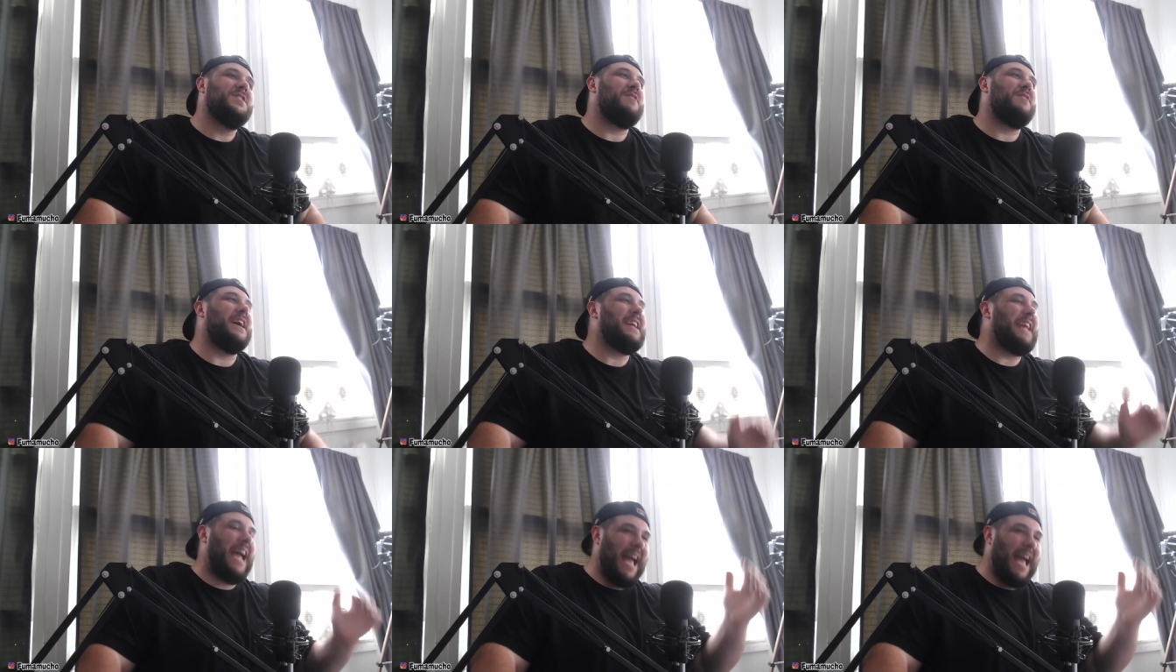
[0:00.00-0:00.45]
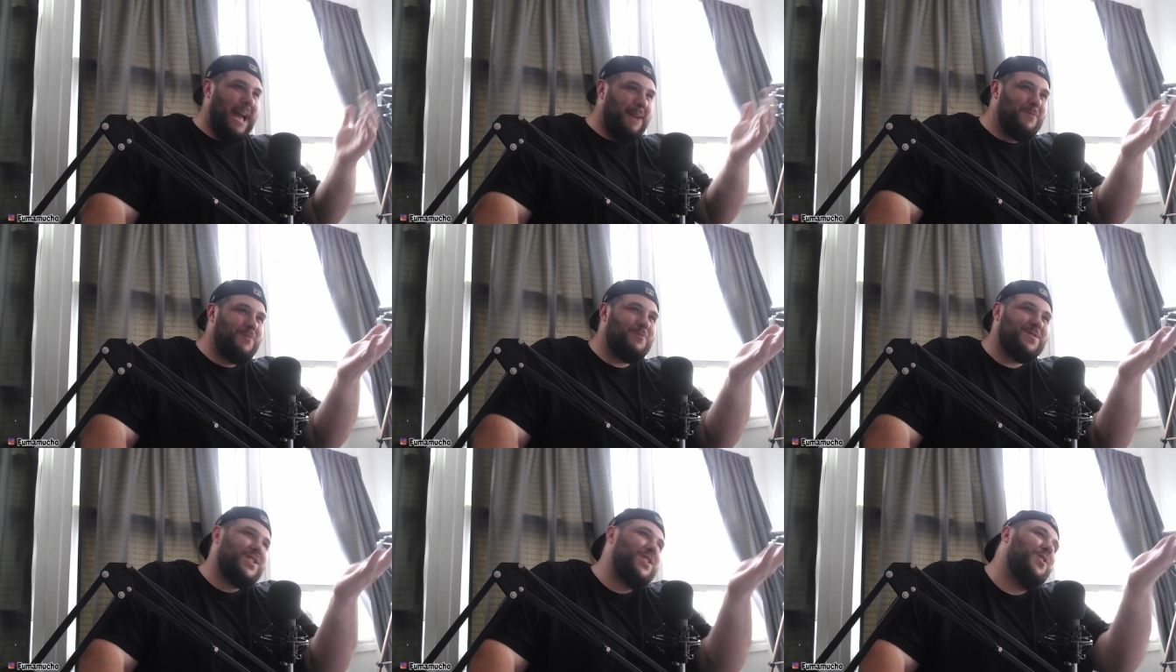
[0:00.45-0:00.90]
Right? Hammer
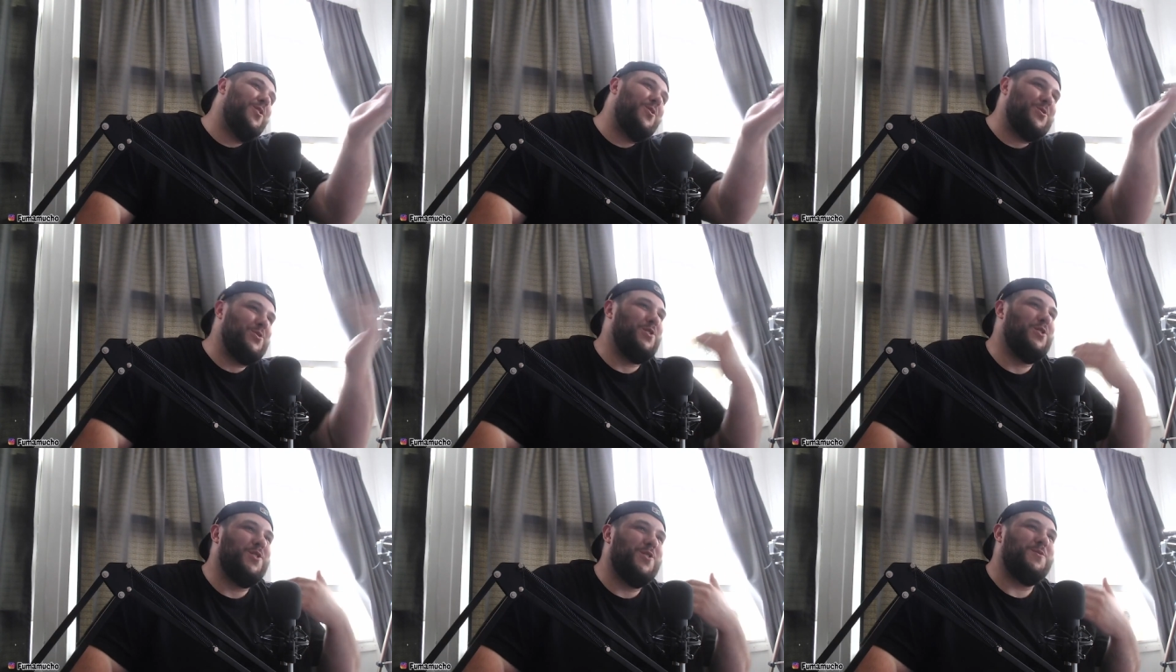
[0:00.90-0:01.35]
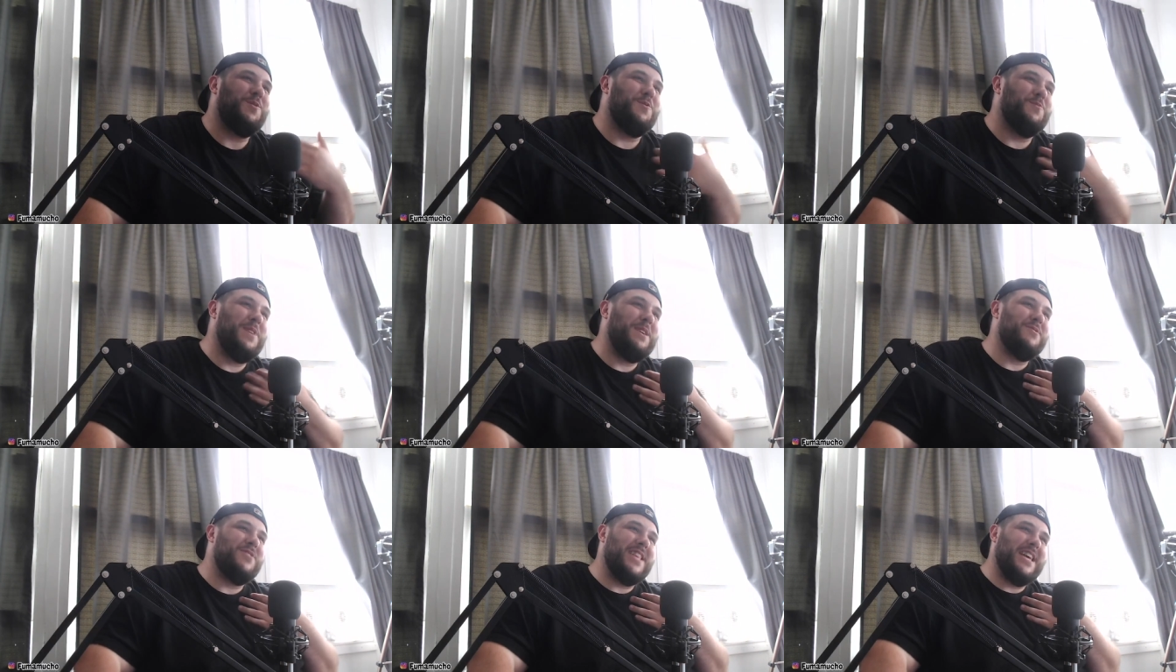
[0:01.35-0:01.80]
was an old dude when
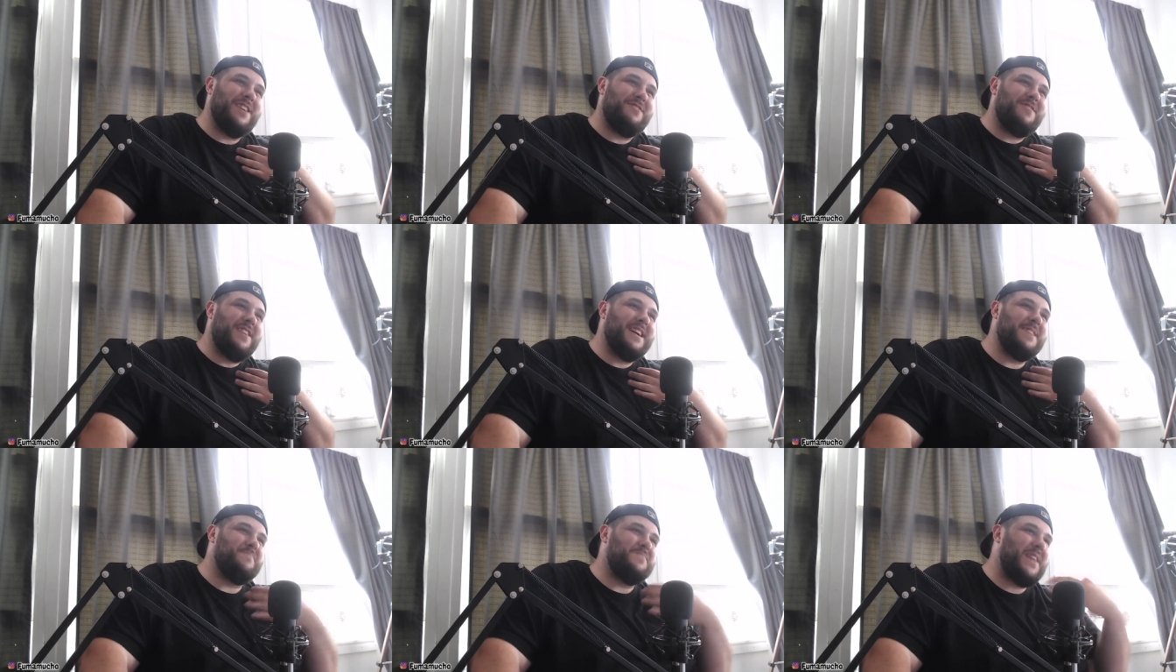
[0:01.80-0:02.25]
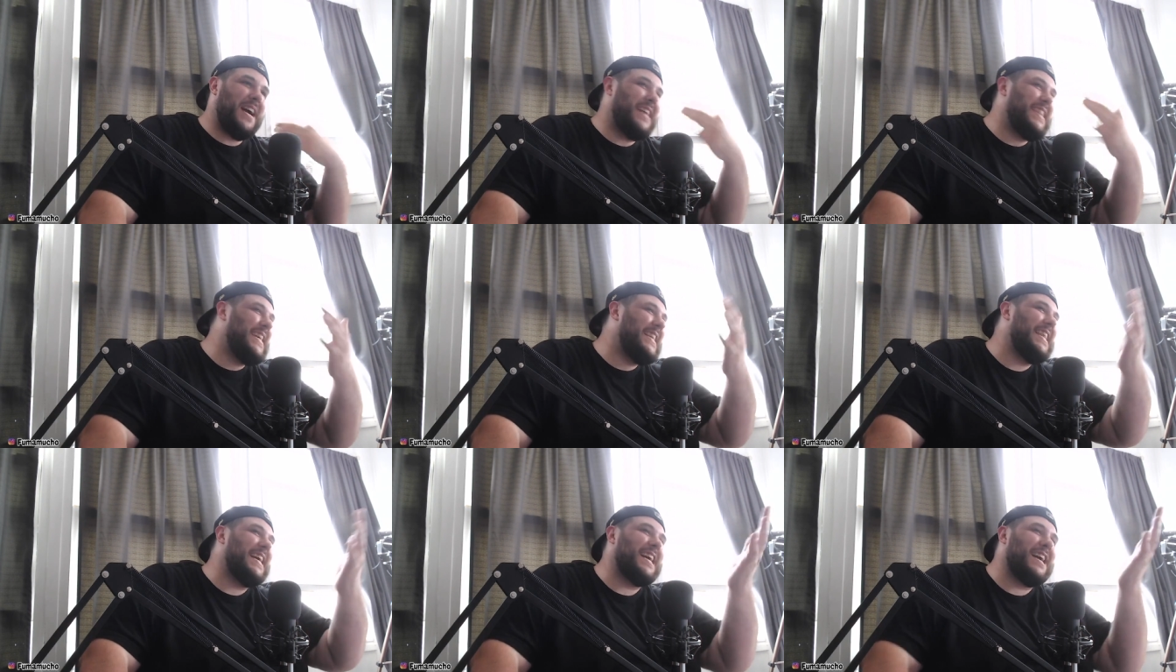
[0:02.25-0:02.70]
we were there, right? I think
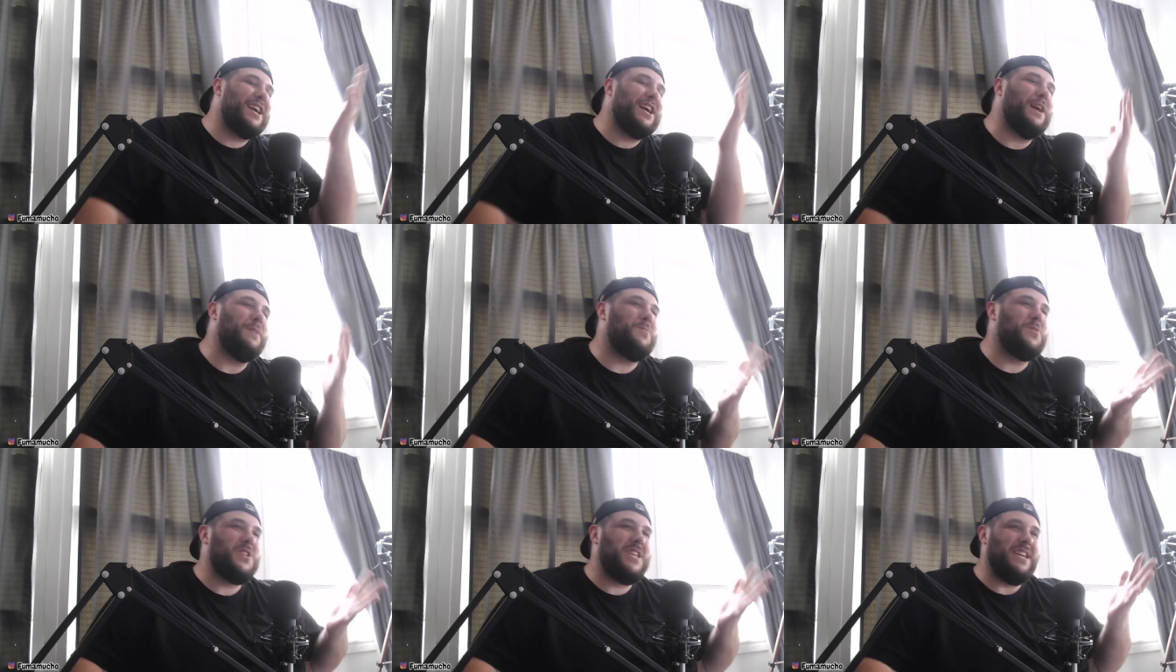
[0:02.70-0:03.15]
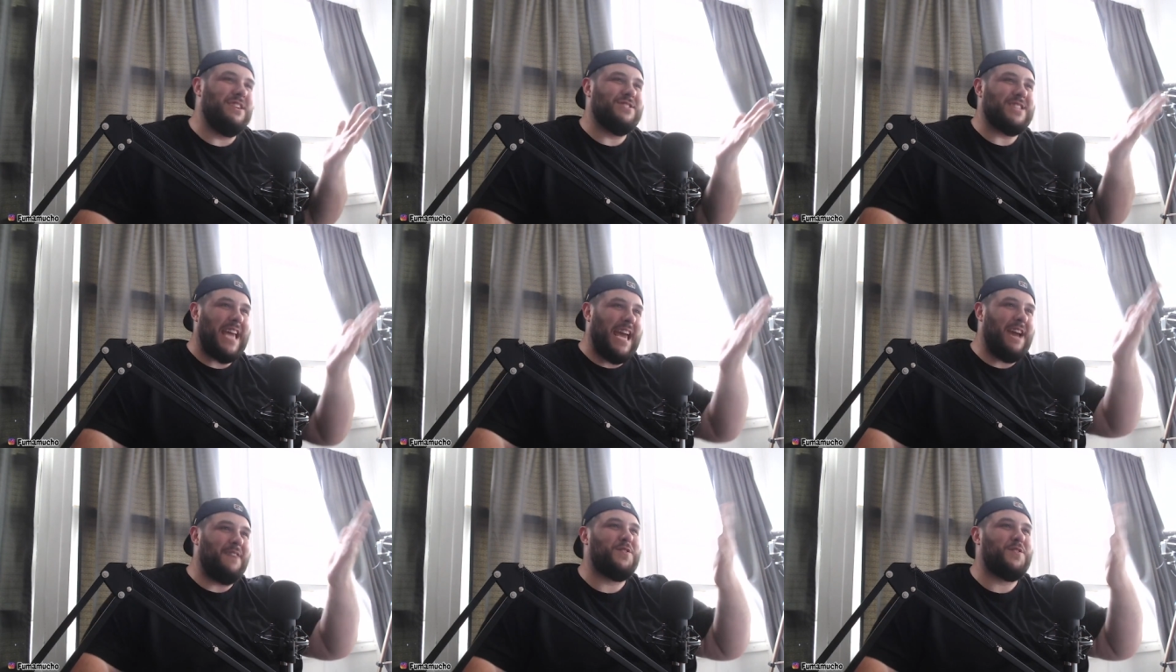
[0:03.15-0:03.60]
like a couple of years after